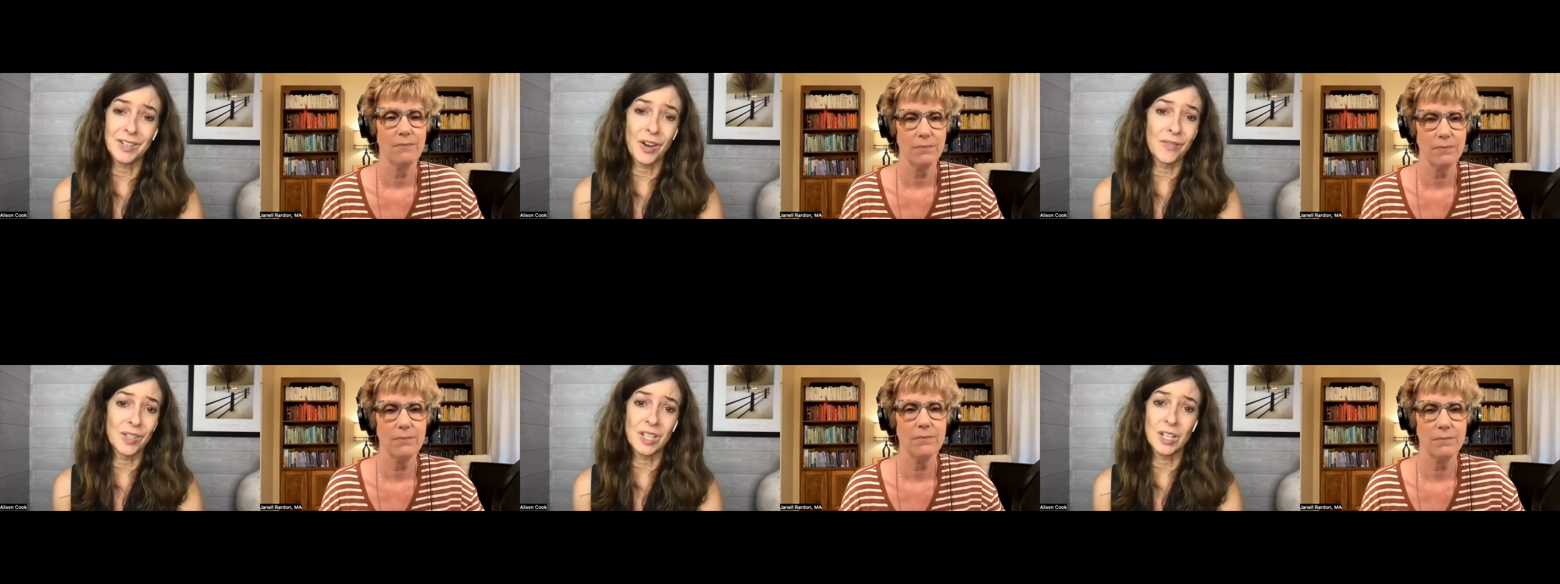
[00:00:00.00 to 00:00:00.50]
Speaker 1: these
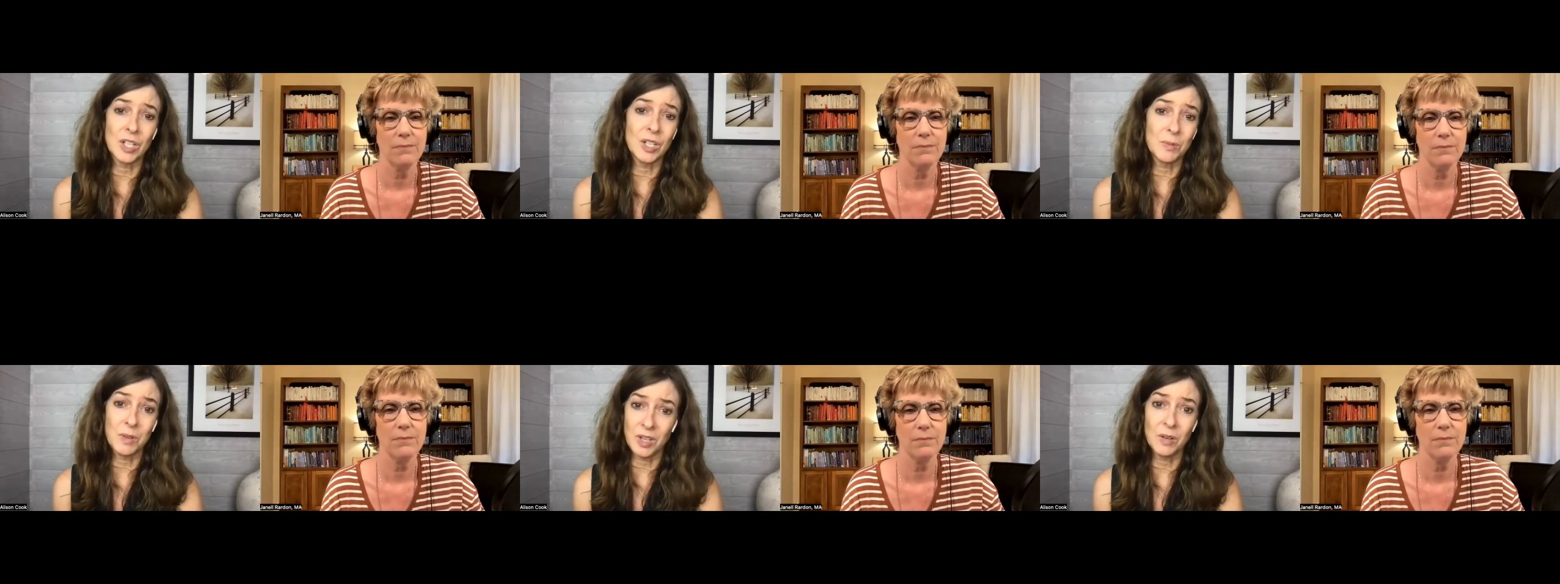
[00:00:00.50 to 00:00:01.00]

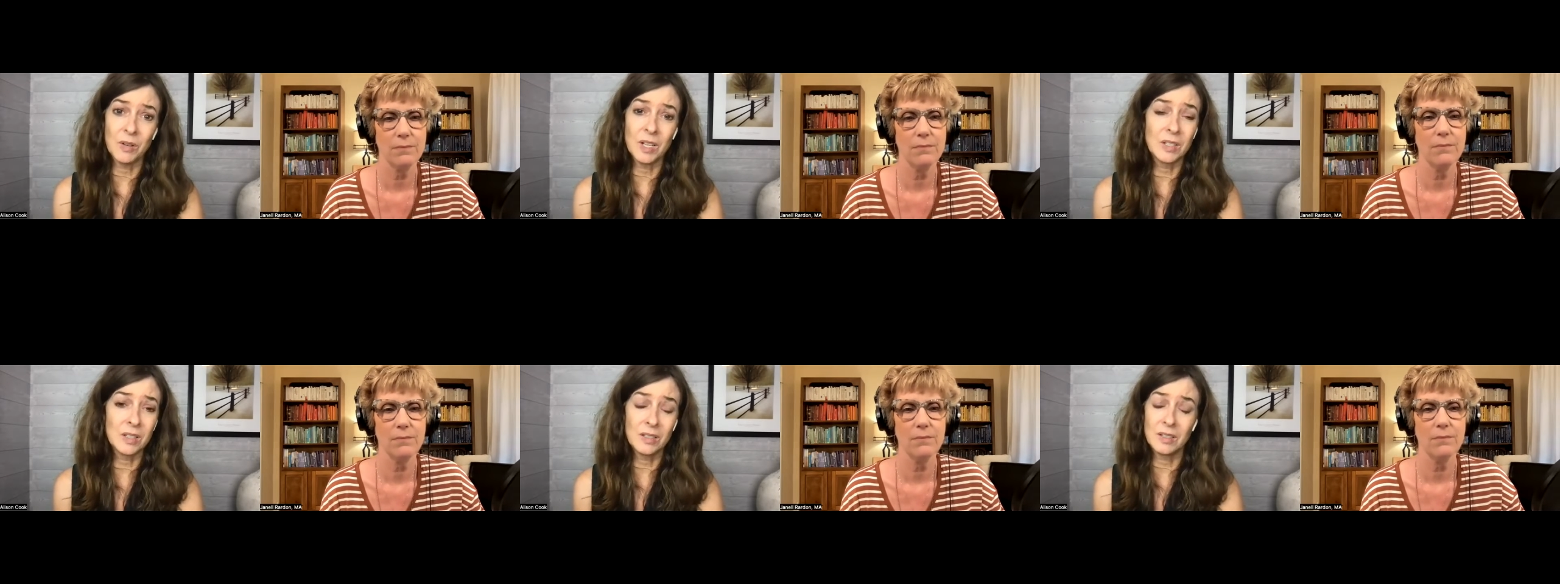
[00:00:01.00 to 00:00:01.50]
conversations with you.
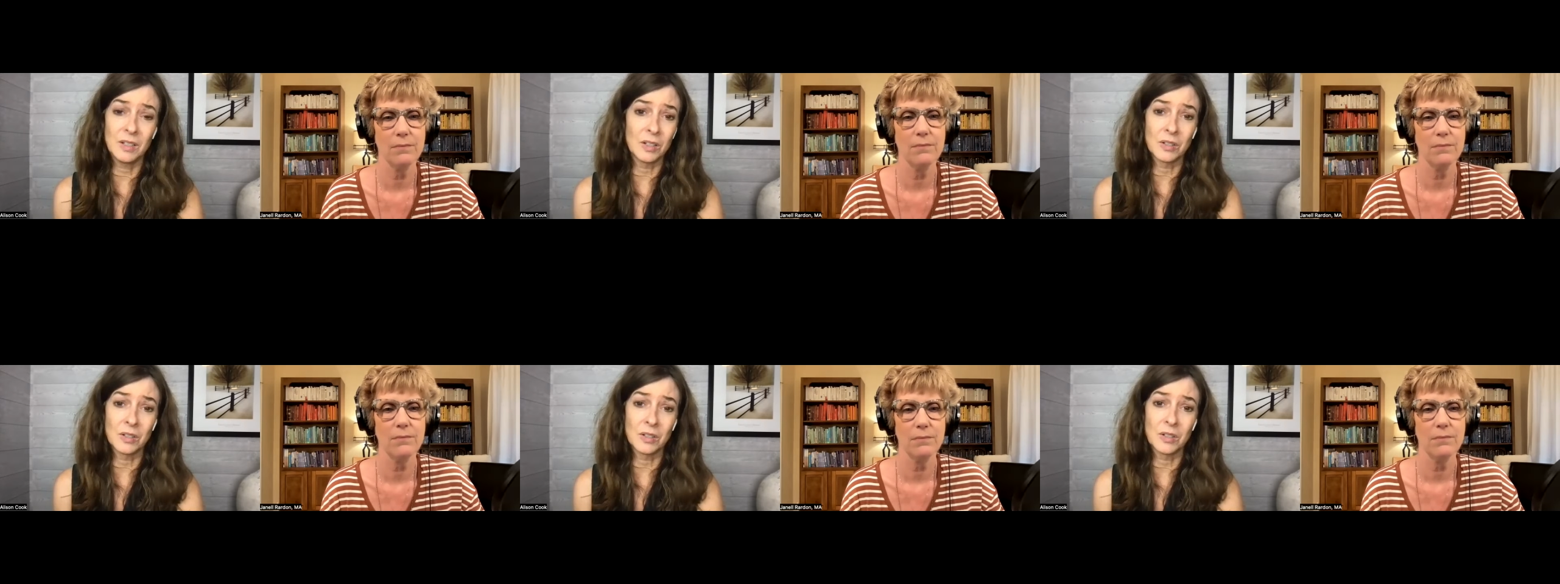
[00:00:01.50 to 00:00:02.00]
It's
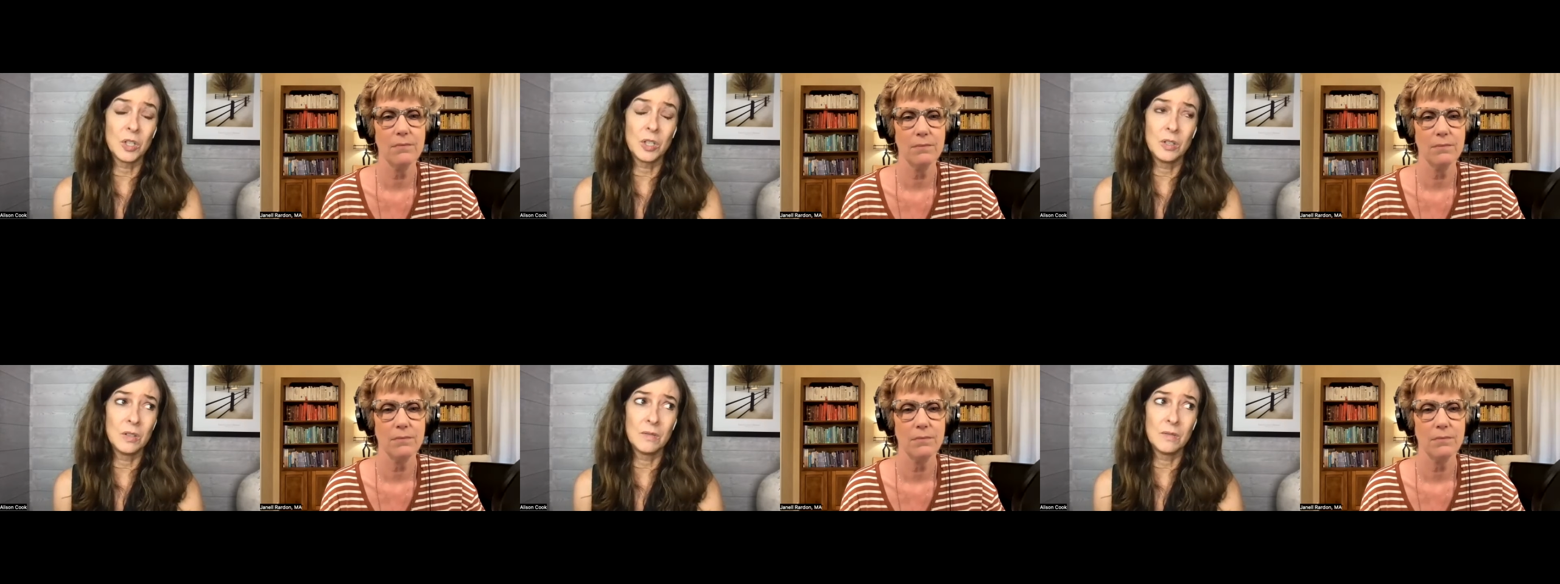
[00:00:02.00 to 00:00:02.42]
your